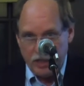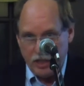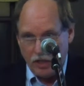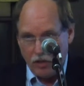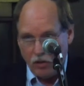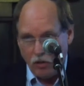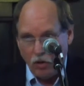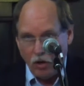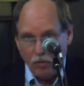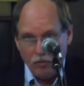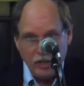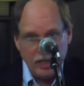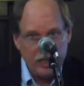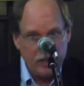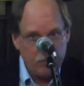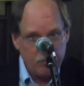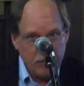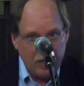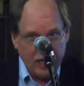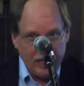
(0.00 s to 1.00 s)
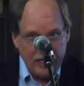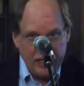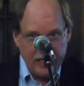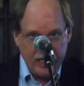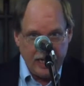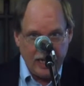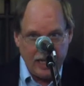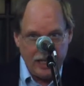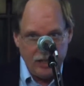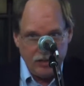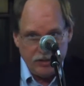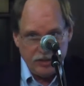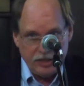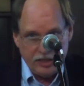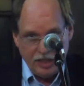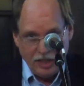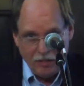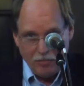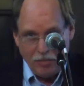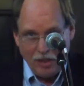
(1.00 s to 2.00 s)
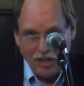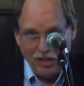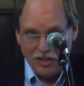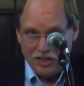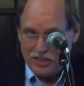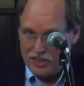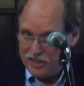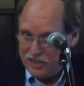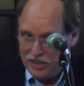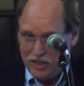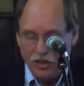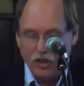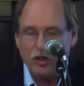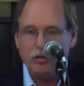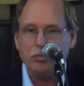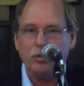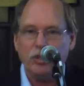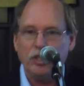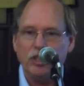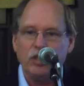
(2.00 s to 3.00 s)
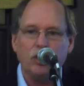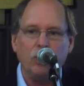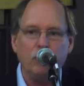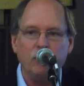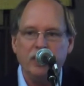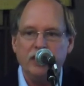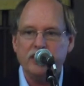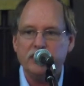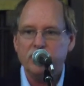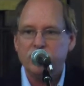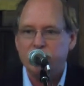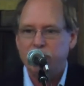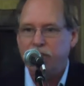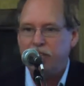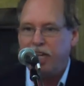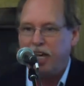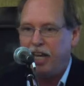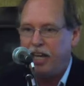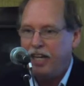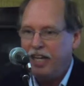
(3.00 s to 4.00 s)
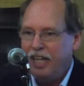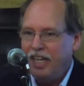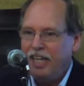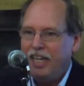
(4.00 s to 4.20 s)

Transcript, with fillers: that are already embodied in IUCN policies, and there's political reasons for that,